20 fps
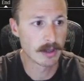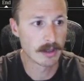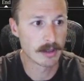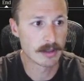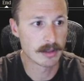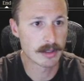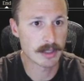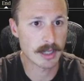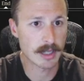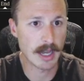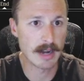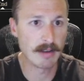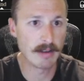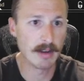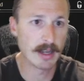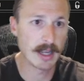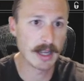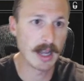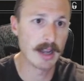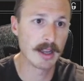it's kind of like
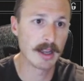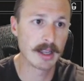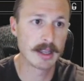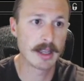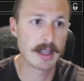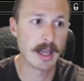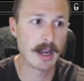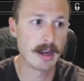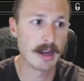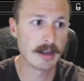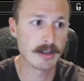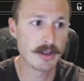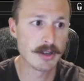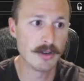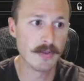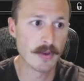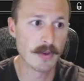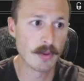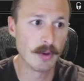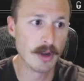I get a
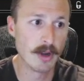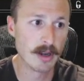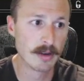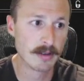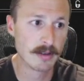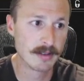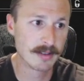2-for-1